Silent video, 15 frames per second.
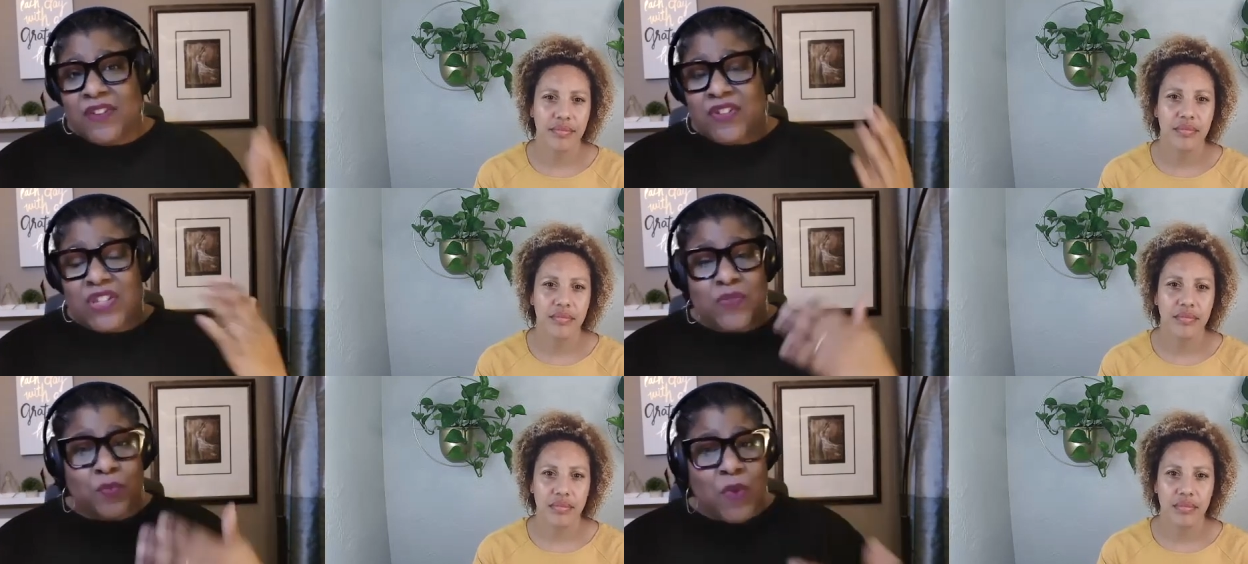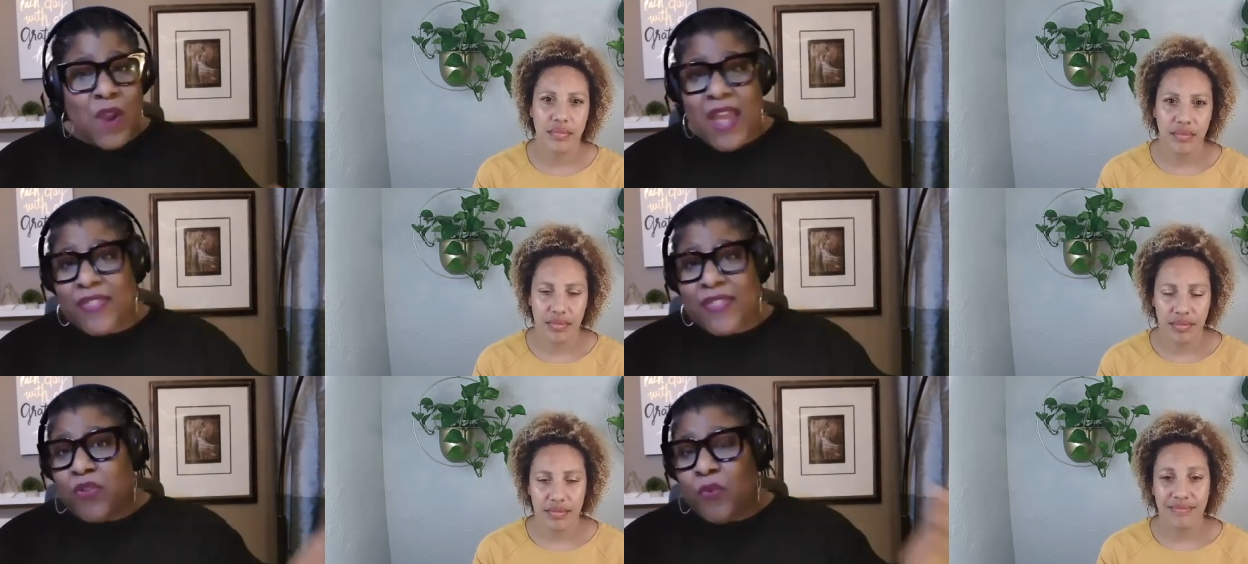Speaker 1: just
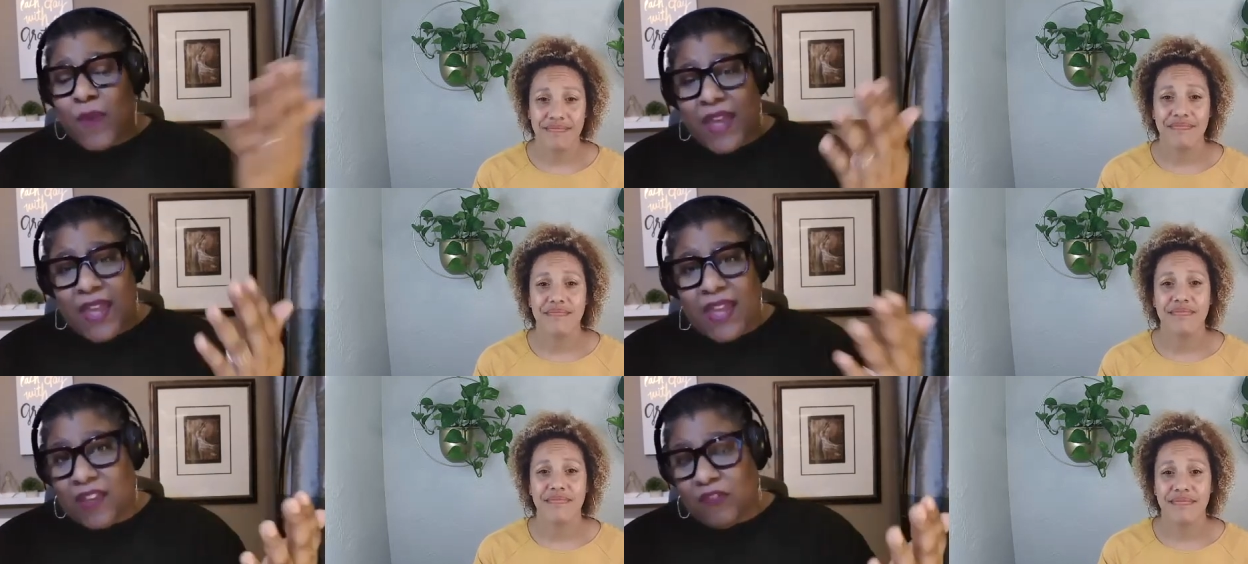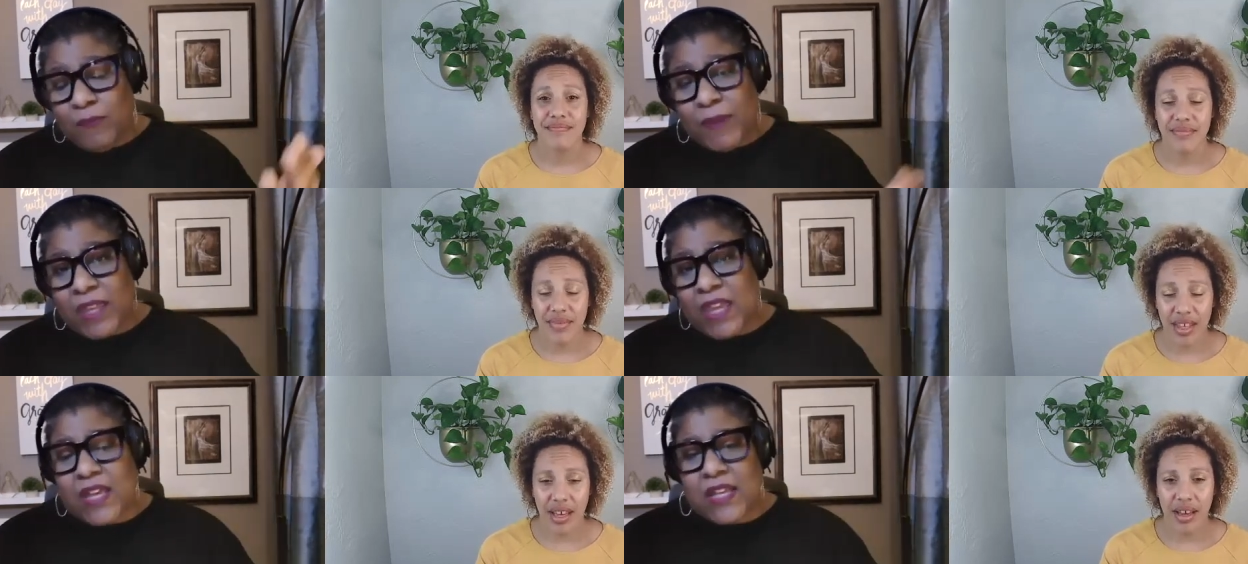ride the wave
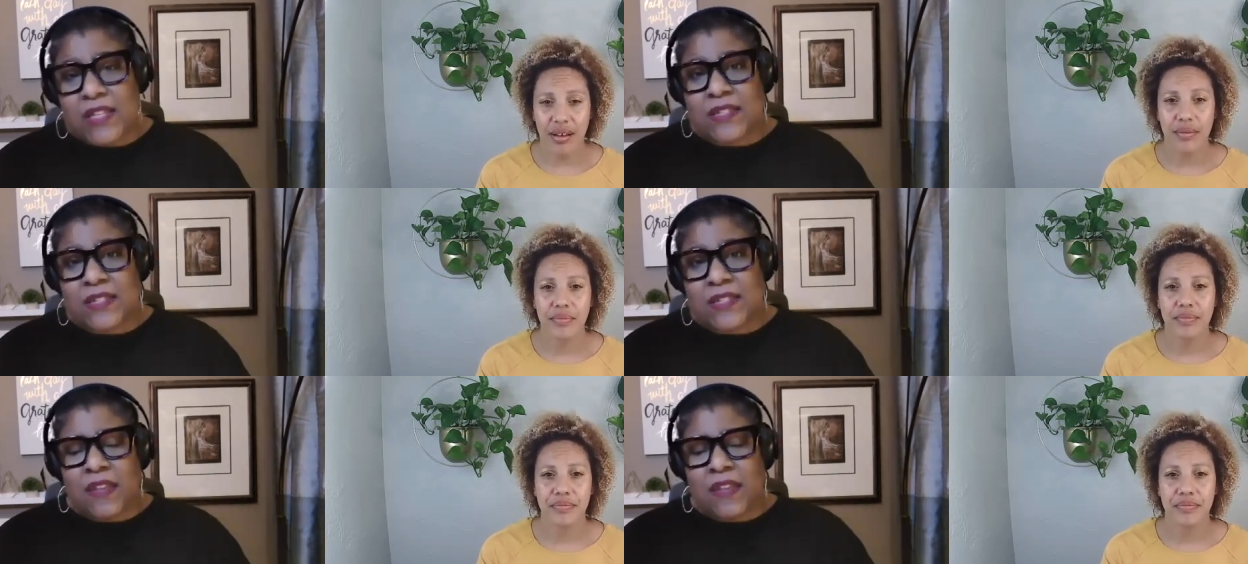because yeah.